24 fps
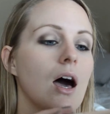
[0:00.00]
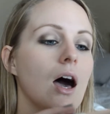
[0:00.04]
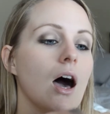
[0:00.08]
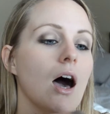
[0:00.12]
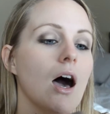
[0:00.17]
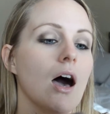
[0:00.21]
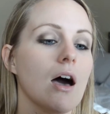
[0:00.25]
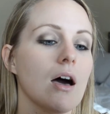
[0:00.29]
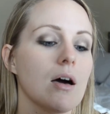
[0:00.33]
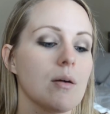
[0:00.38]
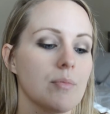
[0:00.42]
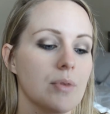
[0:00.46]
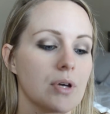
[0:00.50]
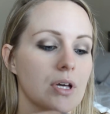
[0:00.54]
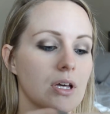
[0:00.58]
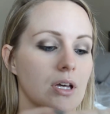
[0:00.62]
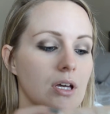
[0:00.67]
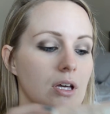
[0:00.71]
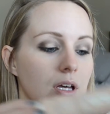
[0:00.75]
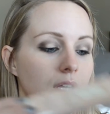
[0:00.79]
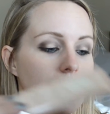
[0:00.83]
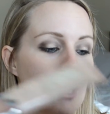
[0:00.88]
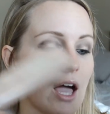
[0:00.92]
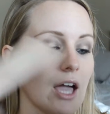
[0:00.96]

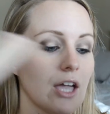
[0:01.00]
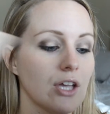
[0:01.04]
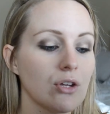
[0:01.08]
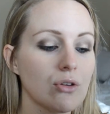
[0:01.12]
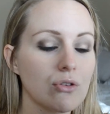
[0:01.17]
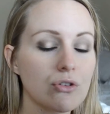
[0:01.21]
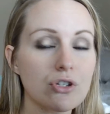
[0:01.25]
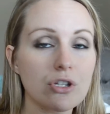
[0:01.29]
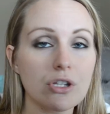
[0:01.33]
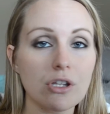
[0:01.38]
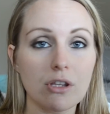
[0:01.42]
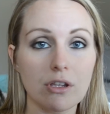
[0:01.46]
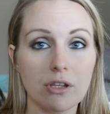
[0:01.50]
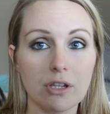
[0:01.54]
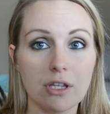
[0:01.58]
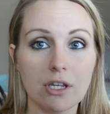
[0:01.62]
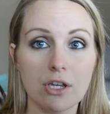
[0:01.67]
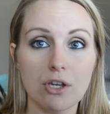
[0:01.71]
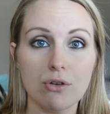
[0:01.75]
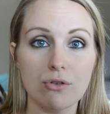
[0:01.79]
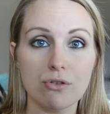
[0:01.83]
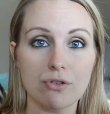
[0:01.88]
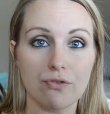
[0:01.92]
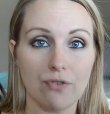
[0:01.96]
I usually only
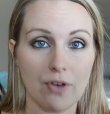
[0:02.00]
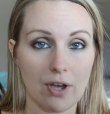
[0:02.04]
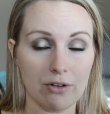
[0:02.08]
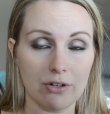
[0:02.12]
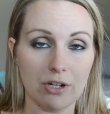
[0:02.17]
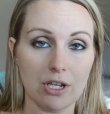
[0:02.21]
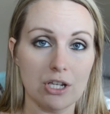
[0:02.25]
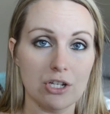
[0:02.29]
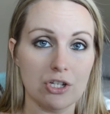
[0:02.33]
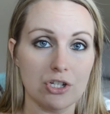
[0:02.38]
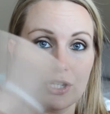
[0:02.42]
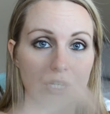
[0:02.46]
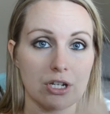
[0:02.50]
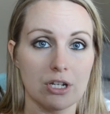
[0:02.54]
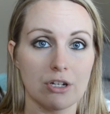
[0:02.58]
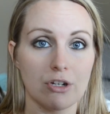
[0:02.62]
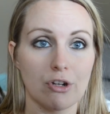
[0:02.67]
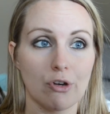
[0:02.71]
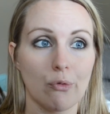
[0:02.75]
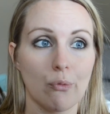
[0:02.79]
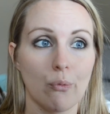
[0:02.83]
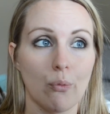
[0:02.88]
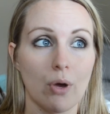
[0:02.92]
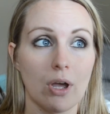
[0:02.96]
use foundation
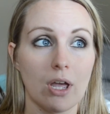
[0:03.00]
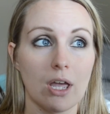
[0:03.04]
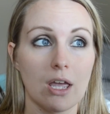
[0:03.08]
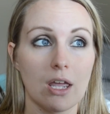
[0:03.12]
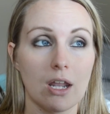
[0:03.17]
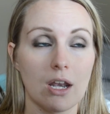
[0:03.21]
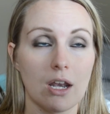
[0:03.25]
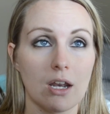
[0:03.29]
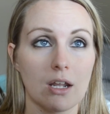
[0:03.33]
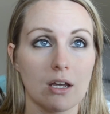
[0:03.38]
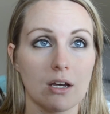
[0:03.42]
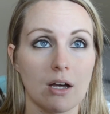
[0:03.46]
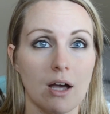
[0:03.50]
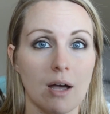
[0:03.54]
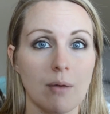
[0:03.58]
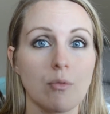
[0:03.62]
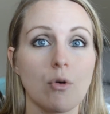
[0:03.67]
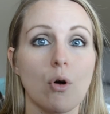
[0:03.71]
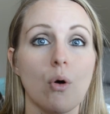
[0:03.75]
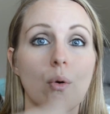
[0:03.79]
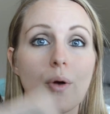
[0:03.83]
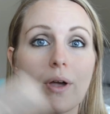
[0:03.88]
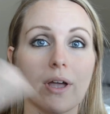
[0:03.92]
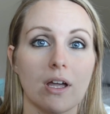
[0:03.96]
when I'm
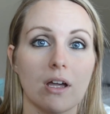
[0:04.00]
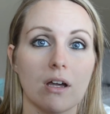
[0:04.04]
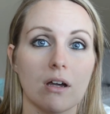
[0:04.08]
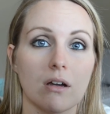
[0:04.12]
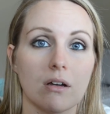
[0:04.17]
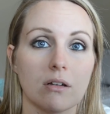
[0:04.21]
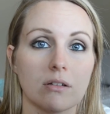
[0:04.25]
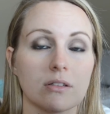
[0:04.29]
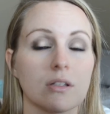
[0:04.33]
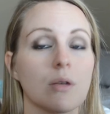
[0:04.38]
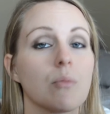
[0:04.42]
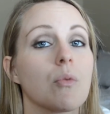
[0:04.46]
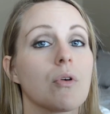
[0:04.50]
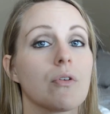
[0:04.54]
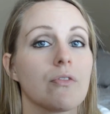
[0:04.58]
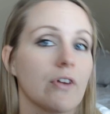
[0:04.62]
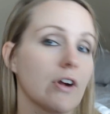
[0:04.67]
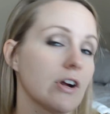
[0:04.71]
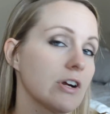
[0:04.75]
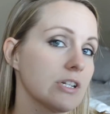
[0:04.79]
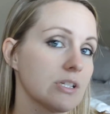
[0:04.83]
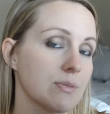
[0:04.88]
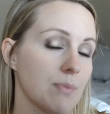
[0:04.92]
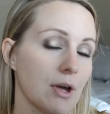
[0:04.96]
going somewhere
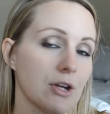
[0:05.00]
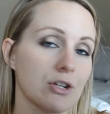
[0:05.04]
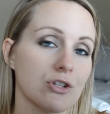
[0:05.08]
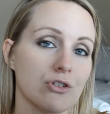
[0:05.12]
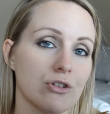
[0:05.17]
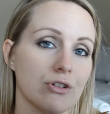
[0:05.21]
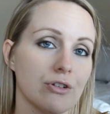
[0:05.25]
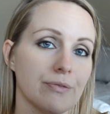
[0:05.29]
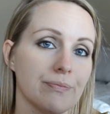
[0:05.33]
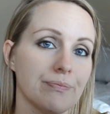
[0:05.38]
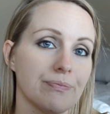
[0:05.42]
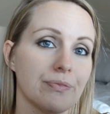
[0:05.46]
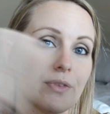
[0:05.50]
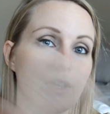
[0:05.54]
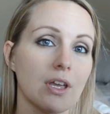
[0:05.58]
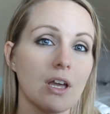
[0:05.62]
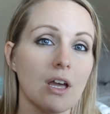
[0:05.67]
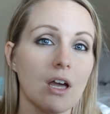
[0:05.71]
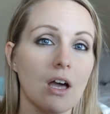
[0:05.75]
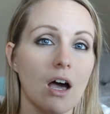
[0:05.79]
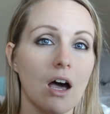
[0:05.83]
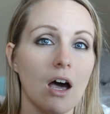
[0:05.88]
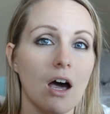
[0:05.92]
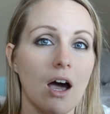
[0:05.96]
very special.
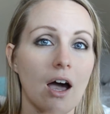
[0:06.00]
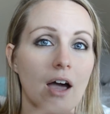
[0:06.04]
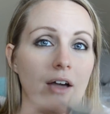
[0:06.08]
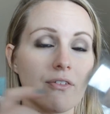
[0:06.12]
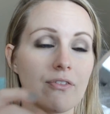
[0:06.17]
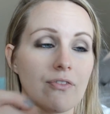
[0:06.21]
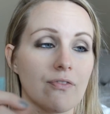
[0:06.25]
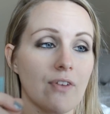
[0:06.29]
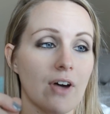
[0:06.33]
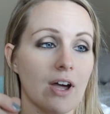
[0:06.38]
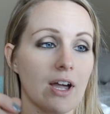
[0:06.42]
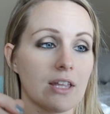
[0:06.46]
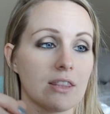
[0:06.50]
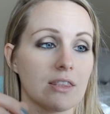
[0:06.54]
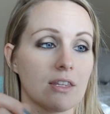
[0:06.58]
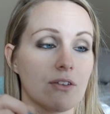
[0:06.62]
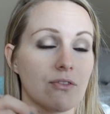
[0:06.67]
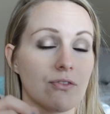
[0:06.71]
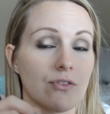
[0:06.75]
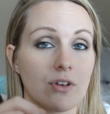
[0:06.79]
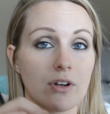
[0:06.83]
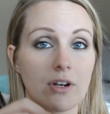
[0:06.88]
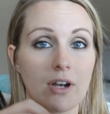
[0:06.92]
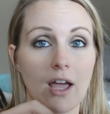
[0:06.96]
I find that
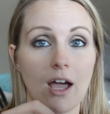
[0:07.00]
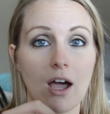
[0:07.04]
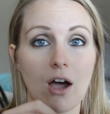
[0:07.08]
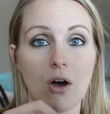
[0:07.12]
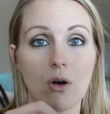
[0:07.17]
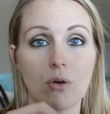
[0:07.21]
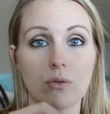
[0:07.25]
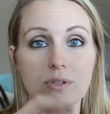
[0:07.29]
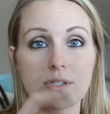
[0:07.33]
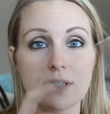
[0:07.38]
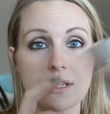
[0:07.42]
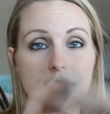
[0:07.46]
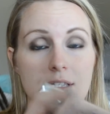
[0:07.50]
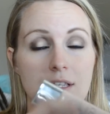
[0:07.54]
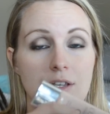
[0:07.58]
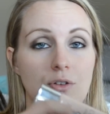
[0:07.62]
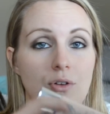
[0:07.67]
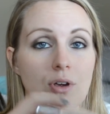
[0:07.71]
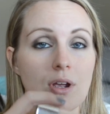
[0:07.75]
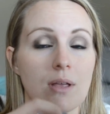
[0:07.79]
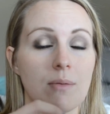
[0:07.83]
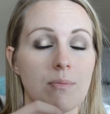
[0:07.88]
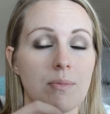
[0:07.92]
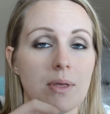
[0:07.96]
for now, CC
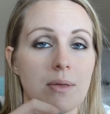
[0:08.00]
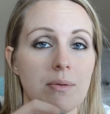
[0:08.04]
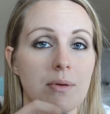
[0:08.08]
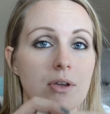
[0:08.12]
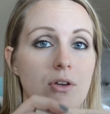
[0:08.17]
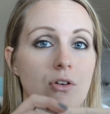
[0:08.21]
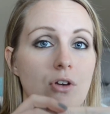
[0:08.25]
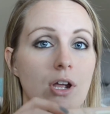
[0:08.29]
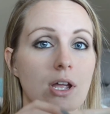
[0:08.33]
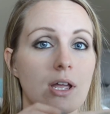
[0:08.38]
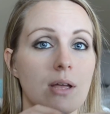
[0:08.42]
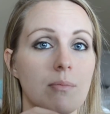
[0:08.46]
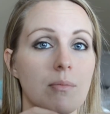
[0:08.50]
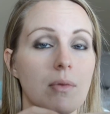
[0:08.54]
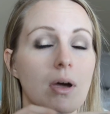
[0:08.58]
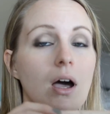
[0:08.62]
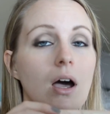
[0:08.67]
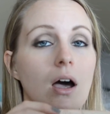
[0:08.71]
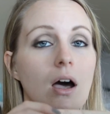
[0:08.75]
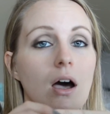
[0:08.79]
Cream, BB Cream,